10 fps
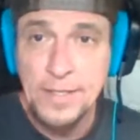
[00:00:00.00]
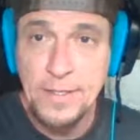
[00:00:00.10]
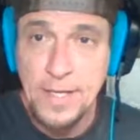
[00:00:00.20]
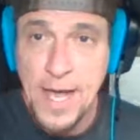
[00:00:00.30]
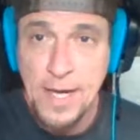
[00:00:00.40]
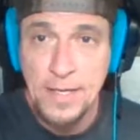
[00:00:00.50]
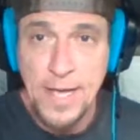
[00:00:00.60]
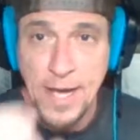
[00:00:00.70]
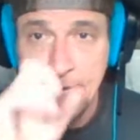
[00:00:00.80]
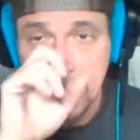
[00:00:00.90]
yeah,
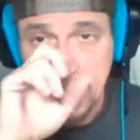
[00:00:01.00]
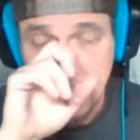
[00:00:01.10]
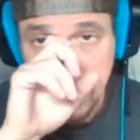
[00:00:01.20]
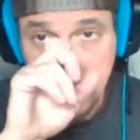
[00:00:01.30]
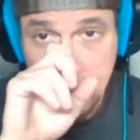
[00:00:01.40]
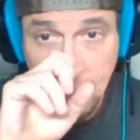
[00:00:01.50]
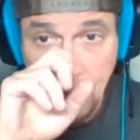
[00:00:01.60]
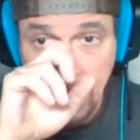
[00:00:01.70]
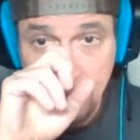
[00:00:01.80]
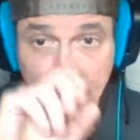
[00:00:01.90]
yeah.
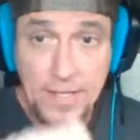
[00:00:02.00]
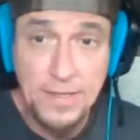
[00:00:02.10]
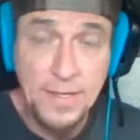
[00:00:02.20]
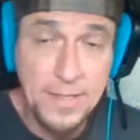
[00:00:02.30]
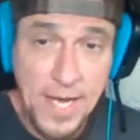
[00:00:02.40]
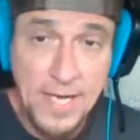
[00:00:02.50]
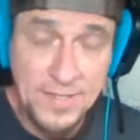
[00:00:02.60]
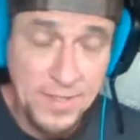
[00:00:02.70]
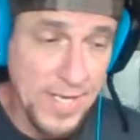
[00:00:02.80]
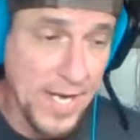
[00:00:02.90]
But
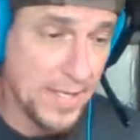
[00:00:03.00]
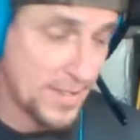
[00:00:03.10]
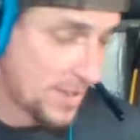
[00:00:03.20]
yesterday,